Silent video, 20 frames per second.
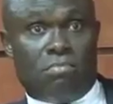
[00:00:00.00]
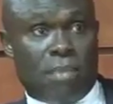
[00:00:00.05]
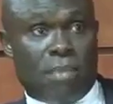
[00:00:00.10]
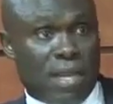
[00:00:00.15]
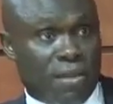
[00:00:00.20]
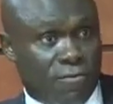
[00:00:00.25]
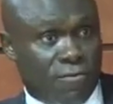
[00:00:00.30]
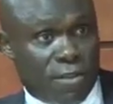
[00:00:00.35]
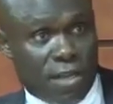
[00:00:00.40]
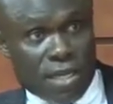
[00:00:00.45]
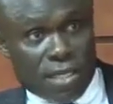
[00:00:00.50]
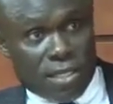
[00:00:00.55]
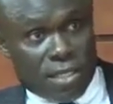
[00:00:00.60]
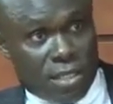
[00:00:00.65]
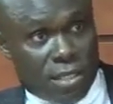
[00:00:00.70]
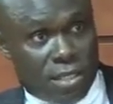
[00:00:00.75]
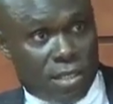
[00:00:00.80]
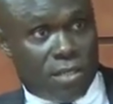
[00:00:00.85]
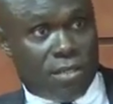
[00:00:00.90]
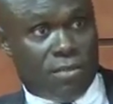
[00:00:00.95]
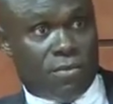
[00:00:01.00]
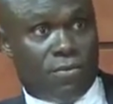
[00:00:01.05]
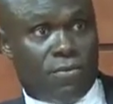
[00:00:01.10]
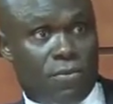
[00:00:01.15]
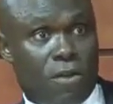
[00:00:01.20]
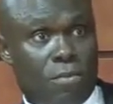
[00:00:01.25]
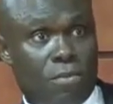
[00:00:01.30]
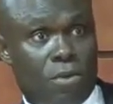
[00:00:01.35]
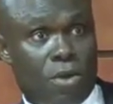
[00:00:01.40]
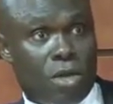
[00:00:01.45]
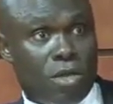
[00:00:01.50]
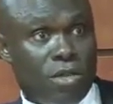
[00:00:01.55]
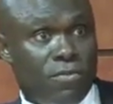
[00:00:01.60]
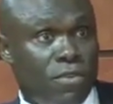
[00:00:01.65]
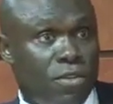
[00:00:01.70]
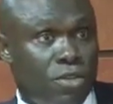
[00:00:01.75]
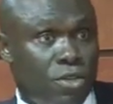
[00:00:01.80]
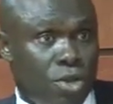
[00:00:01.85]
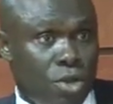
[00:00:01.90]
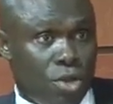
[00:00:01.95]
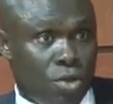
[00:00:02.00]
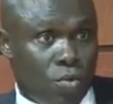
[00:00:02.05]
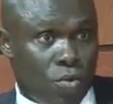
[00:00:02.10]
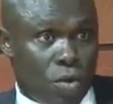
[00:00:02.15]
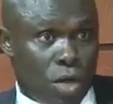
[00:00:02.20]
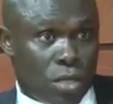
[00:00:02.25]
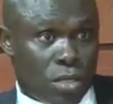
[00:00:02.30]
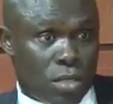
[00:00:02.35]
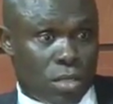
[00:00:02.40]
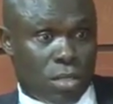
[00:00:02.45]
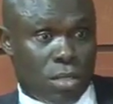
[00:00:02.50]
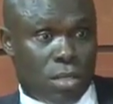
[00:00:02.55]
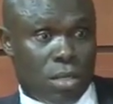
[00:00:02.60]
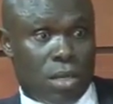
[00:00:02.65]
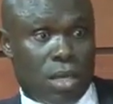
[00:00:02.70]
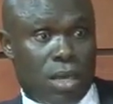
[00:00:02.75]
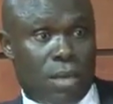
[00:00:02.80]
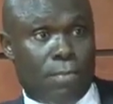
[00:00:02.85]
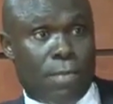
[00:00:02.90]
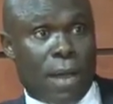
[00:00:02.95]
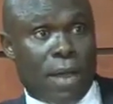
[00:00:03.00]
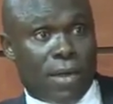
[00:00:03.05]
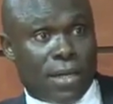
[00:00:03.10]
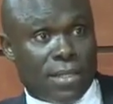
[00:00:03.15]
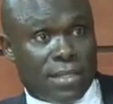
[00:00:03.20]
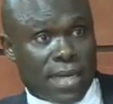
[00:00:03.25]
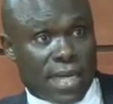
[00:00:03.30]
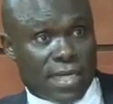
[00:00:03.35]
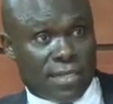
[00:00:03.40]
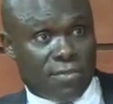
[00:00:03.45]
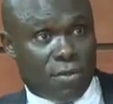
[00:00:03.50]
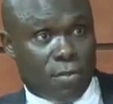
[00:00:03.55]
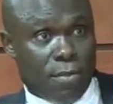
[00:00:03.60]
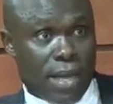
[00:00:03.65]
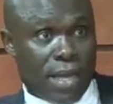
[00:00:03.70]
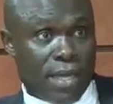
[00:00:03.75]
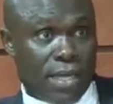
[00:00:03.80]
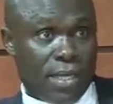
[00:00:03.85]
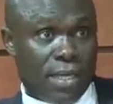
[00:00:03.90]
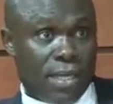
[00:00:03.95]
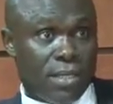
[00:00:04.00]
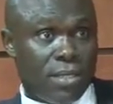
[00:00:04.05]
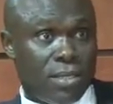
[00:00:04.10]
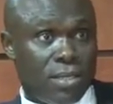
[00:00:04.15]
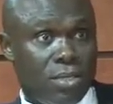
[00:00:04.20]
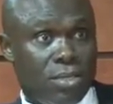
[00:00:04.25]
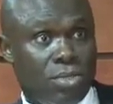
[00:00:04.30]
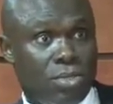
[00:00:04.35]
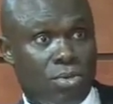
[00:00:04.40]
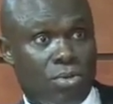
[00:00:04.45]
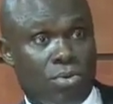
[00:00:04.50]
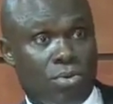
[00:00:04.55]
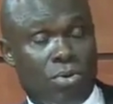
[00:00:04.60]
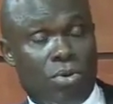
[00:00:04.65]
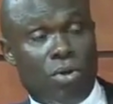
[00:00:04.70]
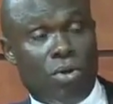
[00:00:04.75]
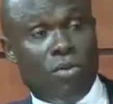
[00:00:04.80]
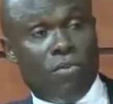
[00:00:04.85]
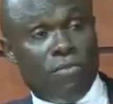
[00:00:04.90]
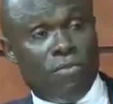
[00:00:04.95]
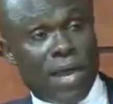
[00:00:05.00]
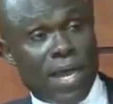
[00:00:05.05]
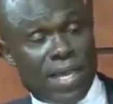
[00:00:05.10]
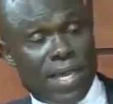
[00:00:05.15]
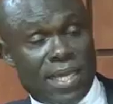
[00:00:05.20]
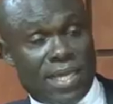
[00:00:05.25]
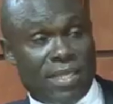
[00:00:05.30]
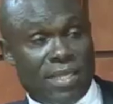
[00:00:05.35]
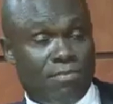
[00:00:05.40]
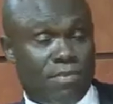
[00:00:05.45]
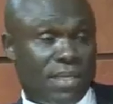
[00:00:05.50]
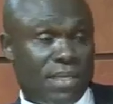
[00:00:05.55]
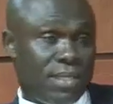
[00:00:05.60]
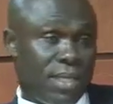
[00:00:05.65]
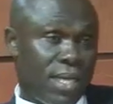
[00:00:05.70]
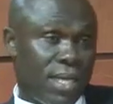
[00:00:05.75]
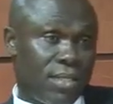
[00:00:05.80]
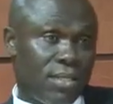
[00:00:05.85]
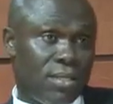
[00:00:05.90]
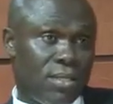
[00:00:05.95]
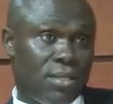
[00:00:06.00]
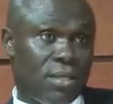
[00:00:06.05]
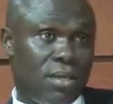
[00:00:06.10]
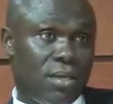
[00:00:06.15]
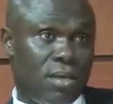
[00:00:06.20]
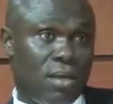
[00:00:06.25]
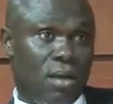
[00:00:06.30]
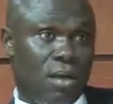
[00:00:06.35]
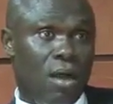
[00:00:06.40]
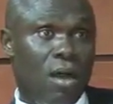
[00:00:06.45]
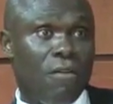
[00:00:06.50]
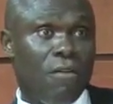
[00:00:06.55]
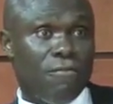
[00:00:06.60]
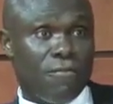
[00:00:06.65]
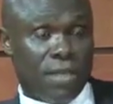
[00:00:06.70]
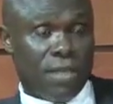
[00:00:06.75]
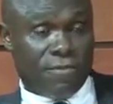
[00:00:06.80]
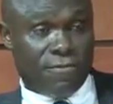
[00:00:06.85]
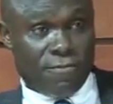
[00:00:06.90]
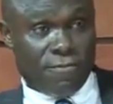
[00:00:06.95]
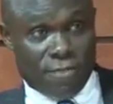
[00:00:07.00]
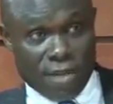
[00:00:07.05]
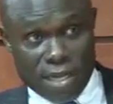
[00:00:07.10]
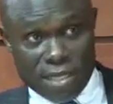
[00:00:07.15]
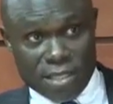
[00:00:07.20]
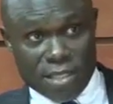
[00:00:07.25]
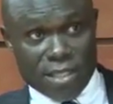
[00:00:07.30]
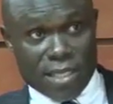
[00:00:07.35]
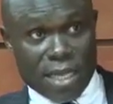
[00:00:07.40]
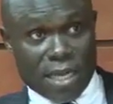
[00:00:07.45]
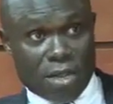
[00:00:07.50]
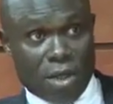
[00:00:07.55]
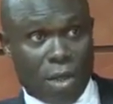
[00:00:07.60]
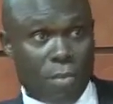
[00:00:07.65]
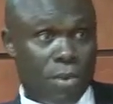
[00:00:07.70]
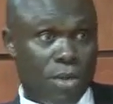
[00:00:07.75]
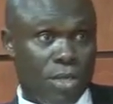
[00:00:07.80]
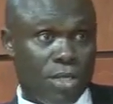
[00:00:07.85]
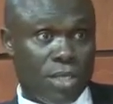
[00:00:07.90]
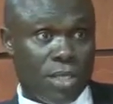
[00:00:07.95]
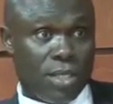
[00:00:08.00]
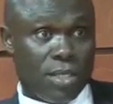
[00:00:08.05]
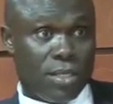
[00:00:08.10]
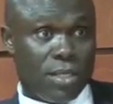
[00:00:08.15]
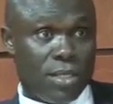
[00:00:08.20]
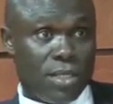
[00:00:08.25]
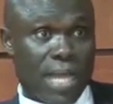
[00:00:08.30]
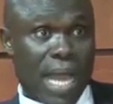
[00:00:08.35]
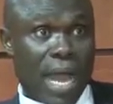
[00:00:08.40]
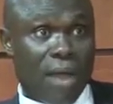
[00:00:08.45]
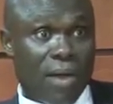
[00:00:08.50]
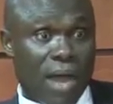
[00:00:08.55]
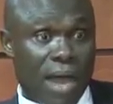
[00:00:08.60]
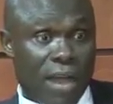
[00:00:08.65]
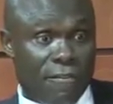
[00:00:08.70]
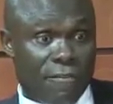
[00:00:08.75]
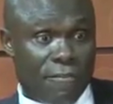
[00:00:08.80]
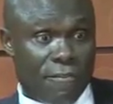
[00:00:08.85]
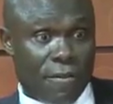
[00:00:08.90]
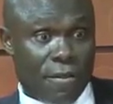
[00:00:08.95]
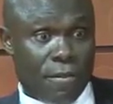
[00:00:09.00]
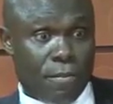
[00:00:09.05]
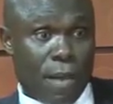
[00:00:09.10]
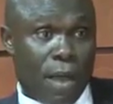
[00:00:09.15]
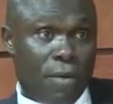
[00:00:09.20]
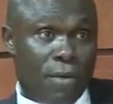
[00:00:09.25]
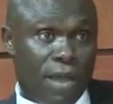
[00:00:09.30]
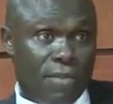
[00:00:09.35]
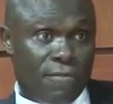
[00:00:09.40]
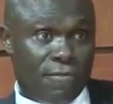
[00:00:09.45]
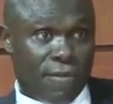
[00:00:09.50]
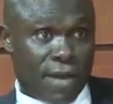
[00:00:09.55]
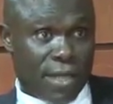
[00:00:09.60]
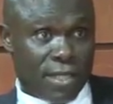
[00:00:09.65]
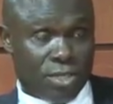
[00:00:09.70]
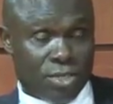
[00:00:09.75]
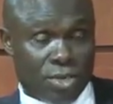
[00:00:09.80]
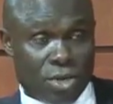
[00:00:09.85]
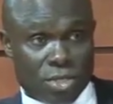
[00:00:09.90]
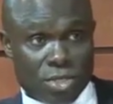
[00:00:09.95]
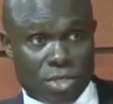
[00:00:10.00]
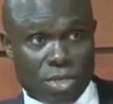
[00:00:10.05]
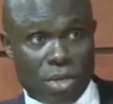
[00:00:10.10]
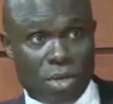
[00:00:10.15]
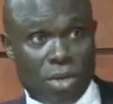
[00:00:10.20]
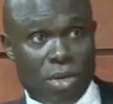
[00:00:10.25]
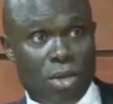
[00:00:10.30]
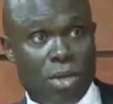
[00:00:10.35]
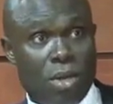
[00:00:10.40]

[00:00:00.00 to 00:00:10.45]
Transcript: many villages, from not even knowing what a power transformer is to over 80% of the villages and communities now have power infrastructure,